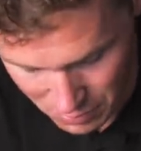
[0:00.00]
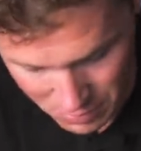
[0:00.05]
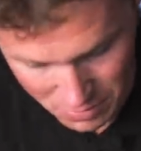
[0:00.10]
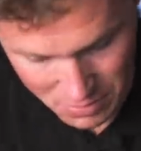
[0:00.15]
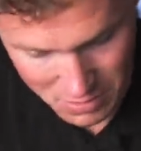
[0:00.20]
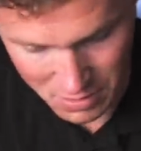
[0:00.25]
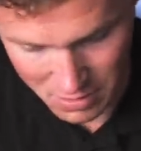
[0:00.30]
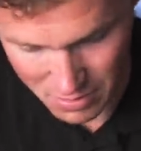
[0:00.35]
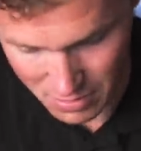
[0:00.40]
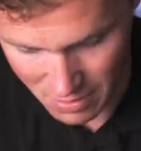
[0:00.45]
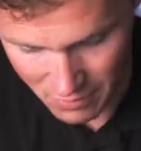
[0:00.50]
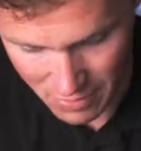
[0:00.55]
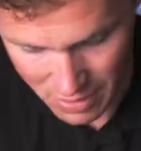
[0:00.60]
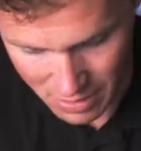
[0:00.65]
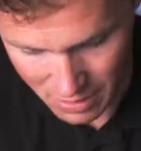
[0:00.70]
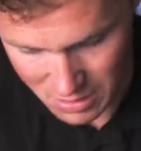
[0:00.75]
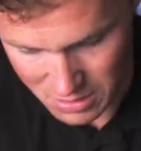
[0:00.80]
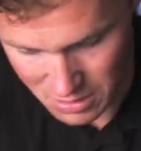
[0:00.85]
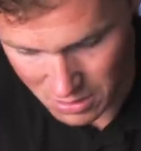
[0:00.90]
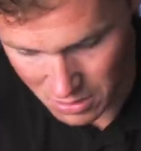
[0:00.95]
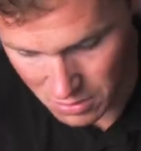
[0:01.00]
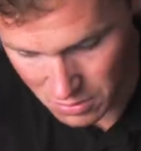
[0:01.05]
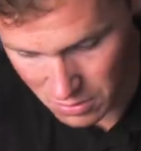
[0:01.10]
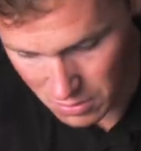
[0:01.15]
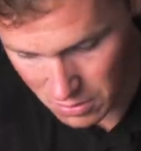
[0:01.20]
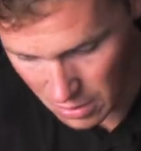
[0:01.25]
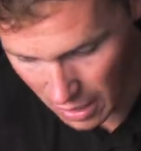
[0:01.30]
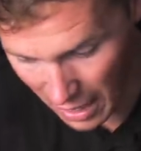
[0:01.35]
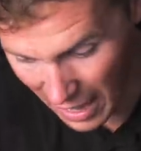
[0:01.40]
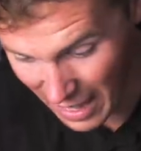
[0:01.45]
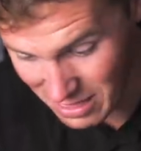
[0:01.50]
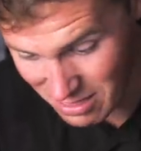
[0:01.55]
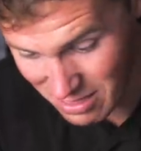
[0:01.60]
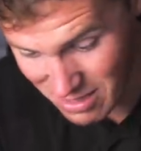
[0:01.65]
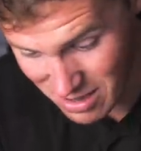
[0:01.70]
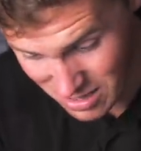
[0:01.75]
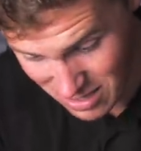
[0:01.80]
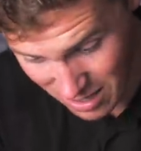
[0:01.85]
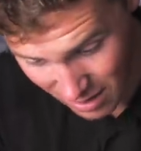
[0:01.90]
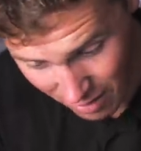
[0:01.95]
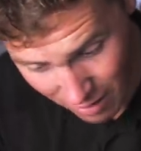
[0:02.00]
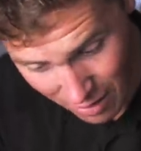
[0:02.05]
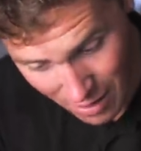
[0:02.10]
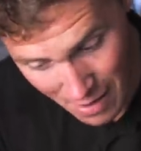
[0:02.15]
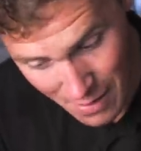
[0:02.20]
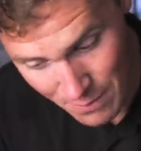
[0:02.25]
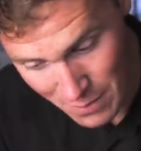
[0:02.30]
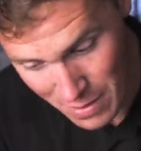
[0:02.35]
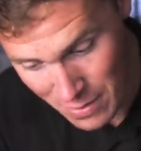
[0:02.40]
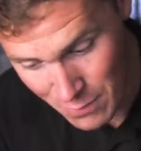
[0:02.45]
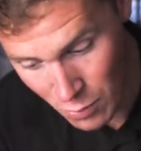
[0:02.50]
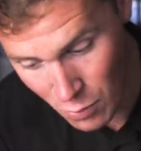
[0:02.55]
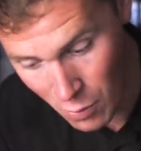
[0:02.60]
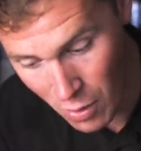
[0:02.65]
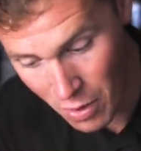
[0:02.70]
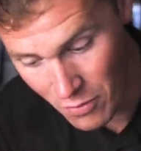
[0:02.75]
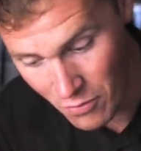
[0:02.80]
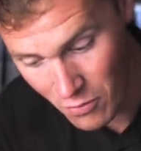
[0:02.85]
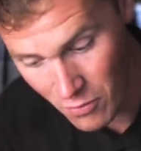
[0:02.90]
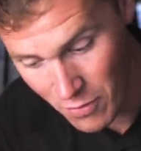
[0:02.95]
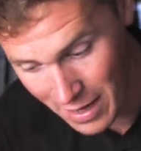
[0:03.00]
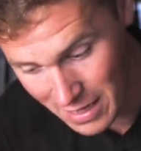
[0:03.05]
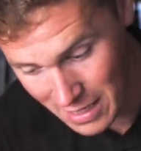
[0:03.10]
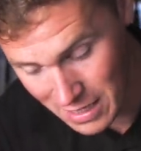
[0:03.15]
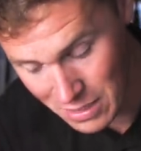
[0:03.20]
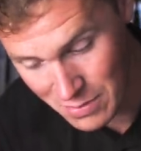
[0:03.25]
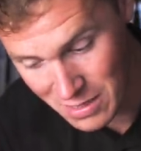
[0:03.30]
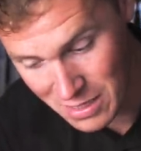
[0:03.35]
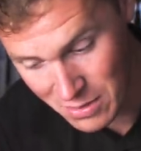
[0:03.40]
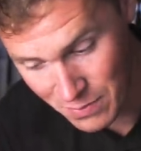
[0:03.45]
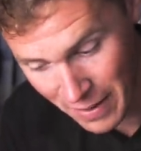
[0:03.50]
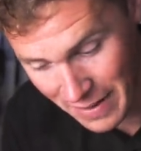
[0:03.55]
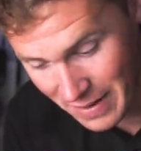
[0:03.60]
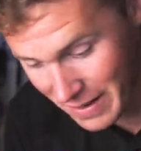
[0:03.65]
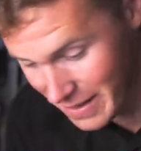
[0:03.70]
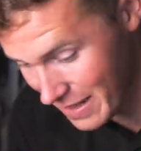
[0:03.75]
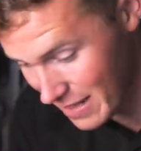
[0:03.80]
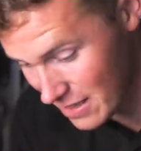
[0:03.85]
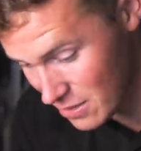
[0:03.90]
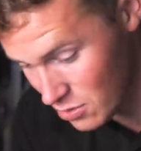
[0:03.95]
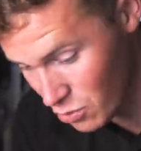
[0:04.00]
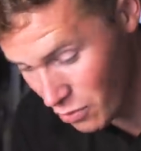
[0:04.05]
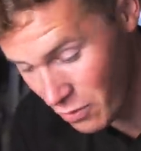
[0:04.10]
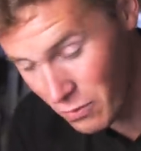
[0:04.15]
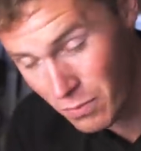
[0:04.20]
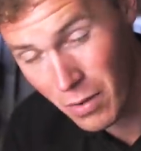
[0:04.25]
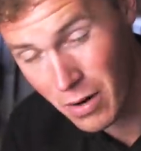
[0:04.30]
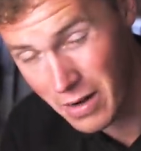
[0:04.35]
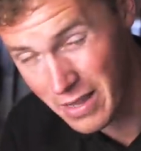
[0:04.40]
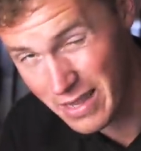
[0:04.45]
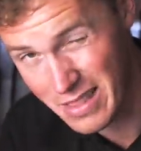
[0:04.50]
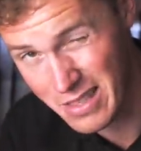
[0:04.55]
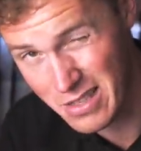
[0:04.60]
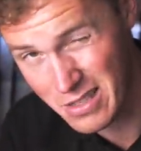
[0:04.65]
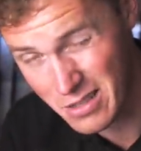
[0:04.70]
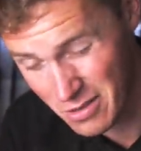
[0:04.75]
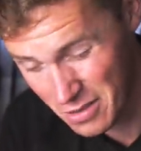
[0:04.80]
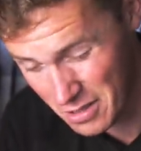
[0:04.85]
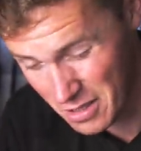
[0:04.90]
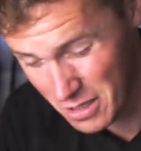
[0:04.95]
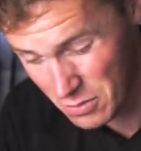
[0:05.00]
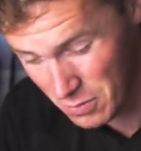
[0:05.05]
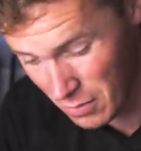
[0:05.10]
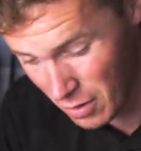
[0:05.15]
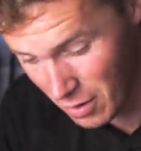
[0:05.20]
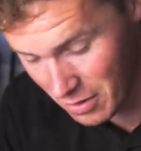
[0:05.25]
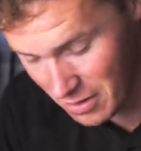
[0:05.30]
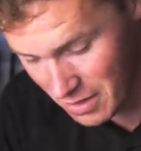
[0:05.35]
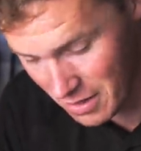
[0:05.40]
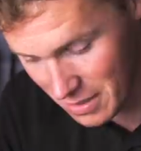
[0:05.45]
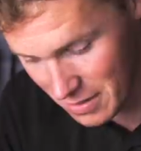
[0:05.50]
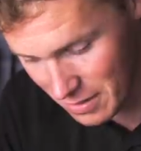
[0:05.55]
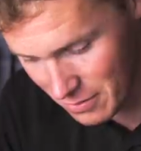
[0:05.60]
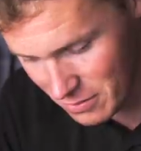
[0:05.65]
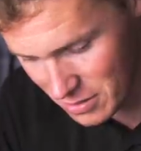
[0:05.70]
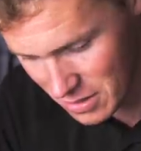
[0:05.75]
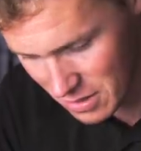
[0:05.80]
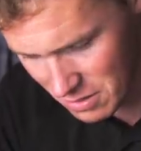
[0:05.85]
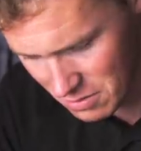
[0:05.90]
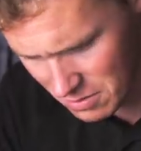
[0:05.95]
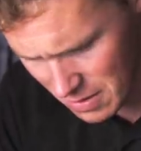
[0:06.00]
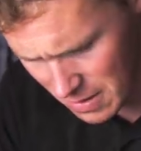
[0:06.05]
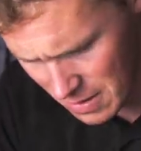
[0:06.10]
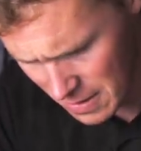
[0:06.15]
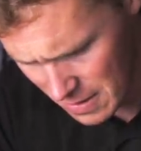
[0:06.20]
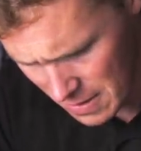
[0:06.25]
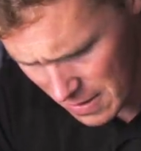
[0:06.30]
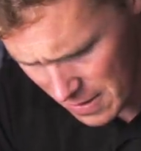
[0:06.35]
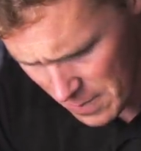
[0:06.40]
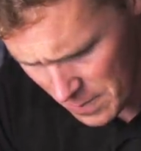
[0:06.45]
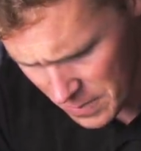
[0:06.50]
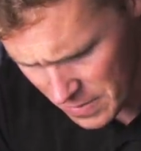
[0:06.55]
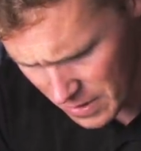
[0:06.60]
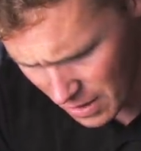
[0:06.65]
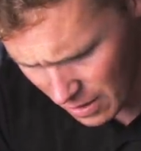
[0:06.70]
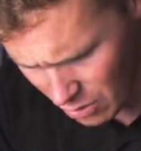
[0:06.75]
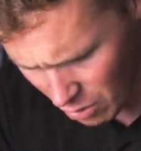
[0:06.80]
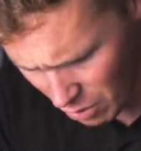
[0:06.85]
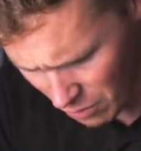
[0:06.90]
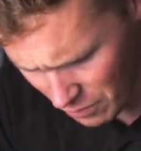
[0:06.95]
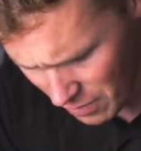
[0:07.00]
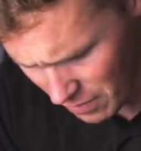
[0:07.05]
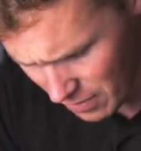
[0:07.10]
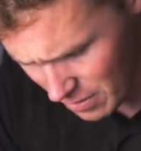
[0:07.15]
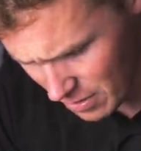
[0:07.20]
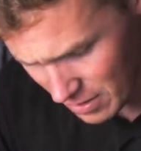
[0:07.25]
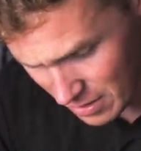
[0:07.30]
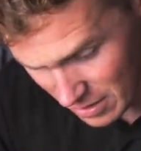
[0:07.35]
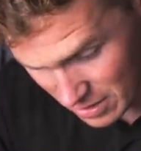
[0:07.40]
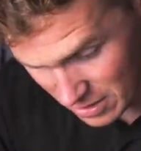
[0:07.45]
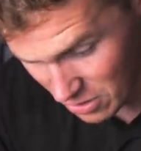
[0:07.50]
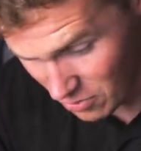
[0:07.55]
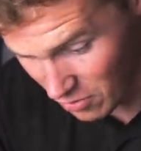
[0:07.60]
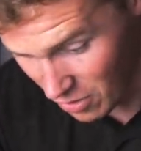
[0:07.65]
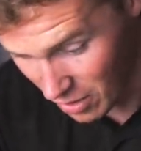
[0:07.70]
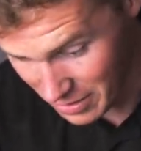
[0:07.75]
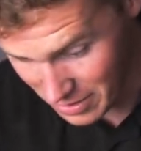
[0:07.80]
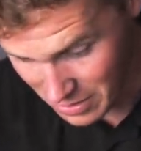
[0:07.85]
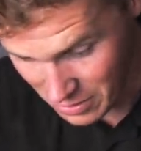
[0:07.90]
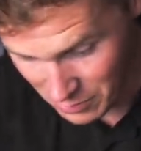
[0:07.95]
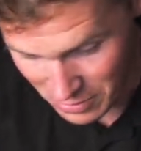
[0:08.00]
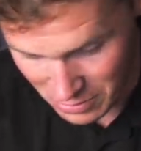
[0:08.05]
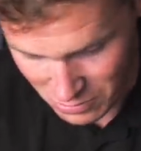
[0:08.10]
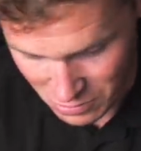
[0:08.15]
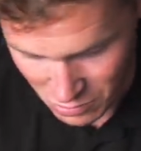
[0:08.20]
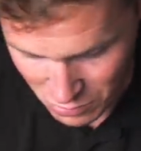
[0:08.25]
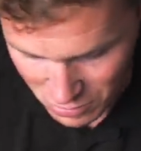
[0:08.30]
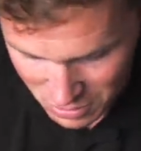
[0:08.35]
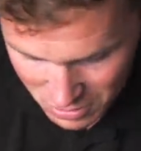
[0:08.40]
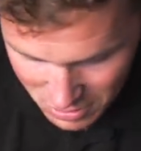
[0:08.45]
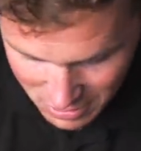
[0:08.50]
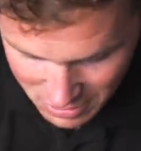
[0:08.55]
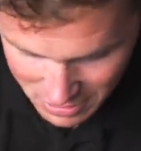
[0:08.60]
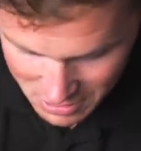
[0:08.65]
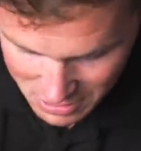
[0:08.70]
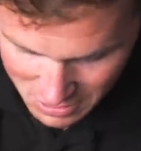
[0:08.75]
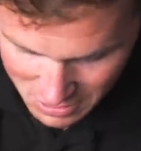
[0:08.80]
because I think they realised that at the time, people weren't ready to be spending that sort of money in the Turkish market. There was still a lot of deriding that went on towards Turkish